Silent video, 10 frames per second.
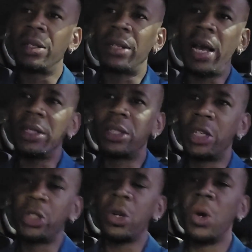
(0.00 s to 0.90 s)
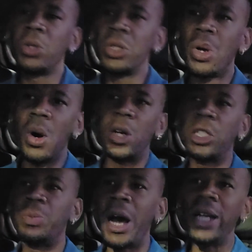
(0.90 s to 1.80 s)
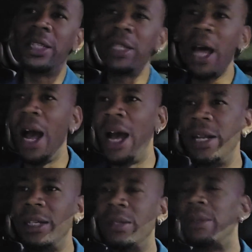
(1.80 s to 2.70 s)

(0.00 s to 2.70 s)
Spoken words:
That's the Trojan horse by design.